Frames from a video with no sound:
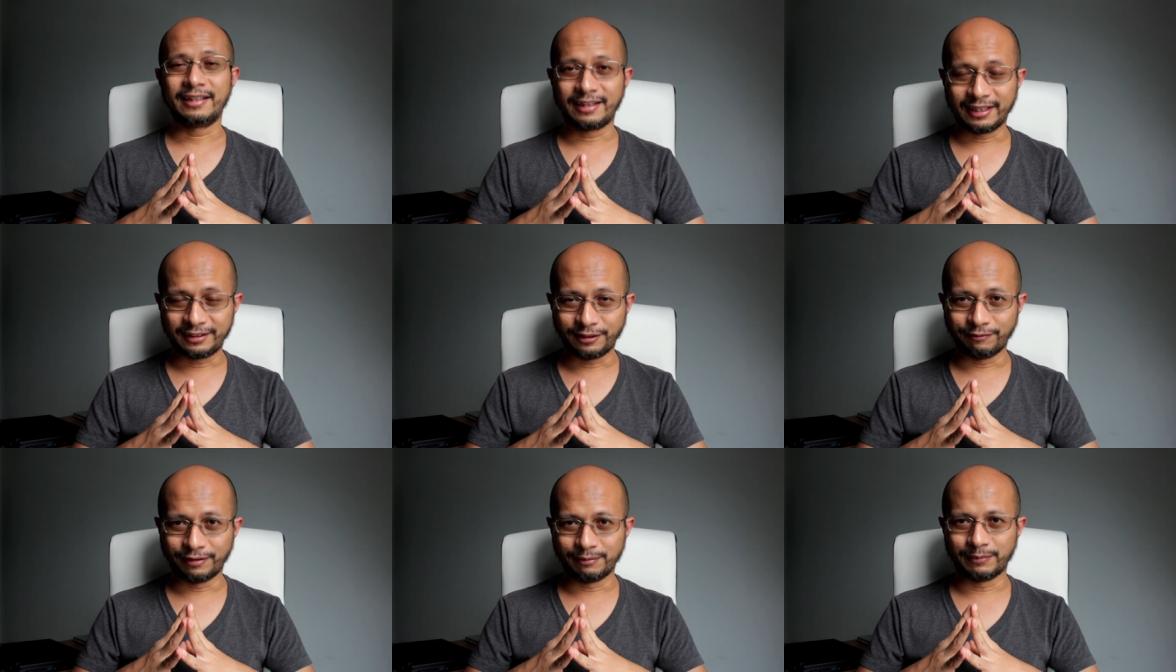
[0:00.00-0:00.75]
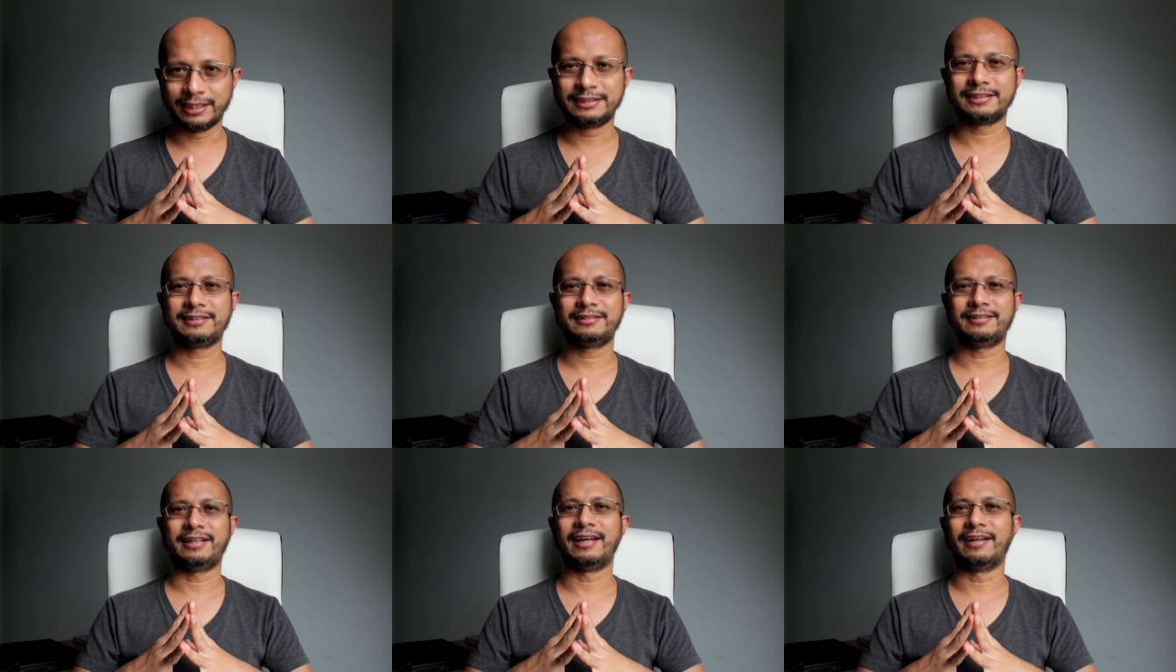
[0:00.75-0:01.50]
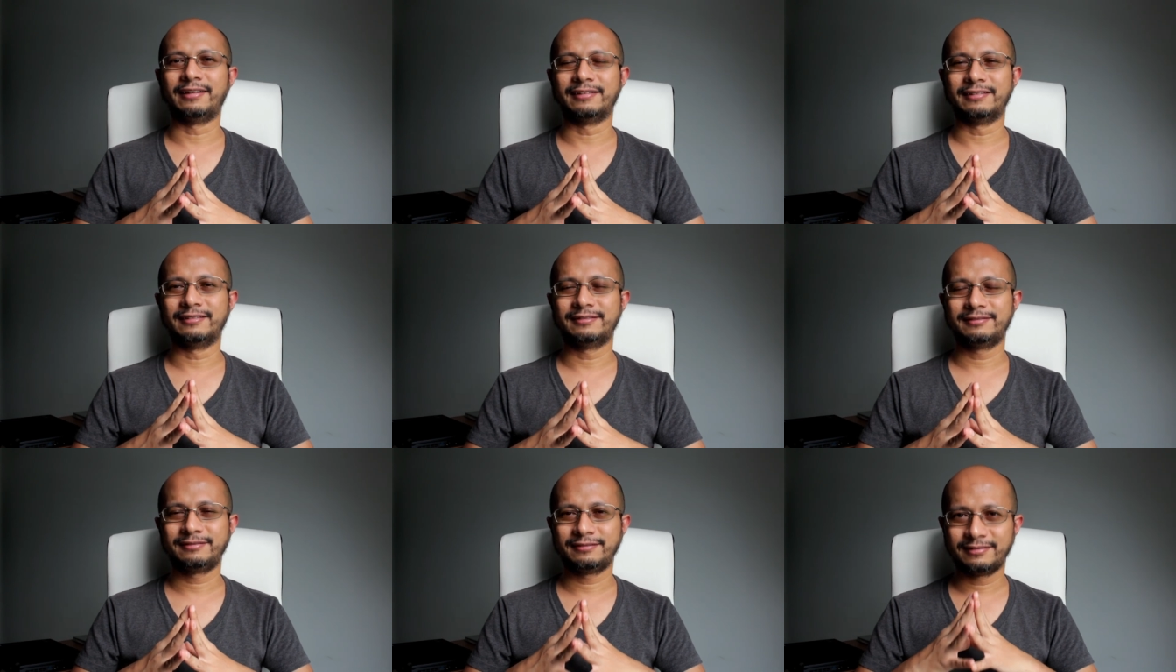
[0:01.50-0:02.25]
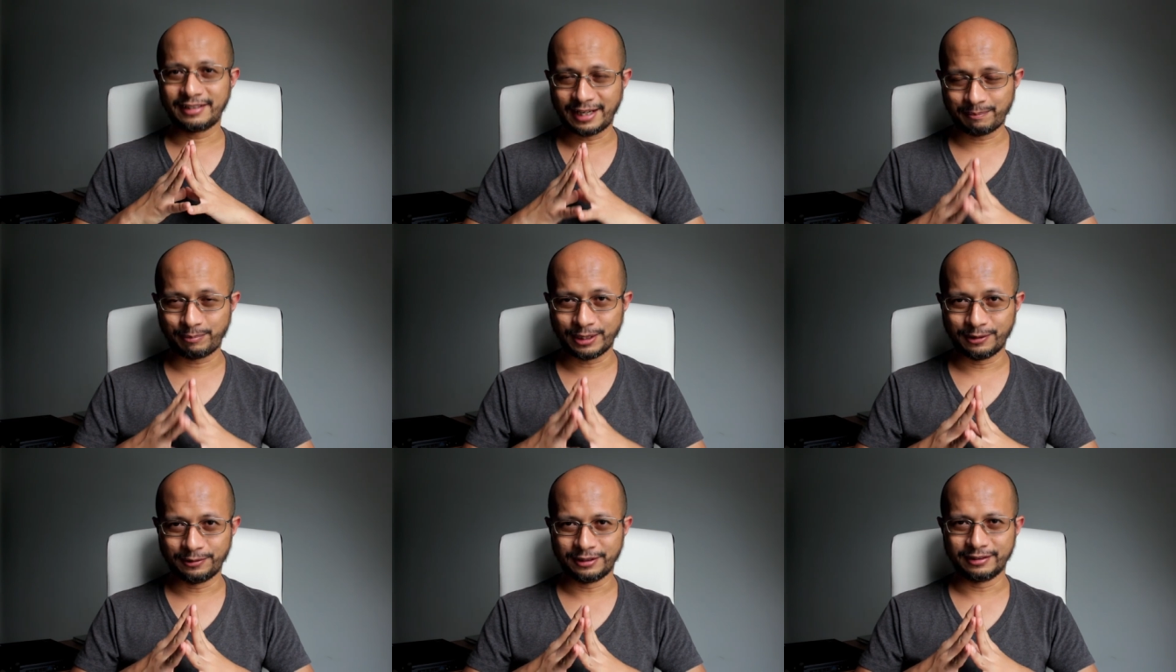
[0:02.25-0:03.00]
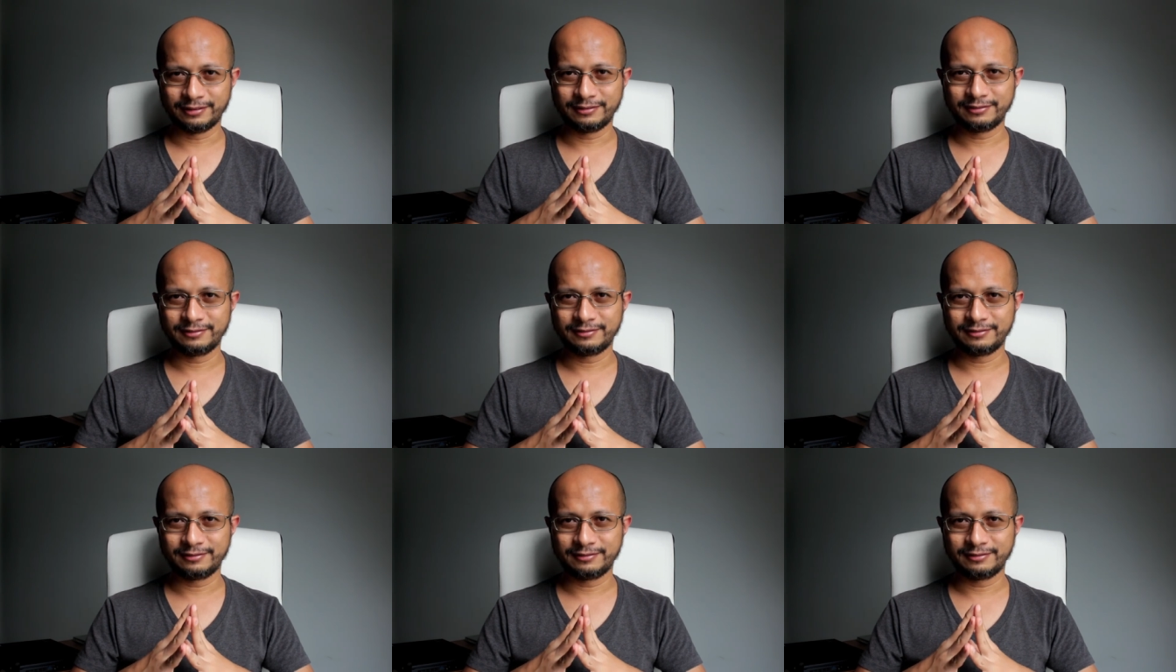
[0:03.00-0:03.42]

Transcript: Thank you very much and Happy New Year.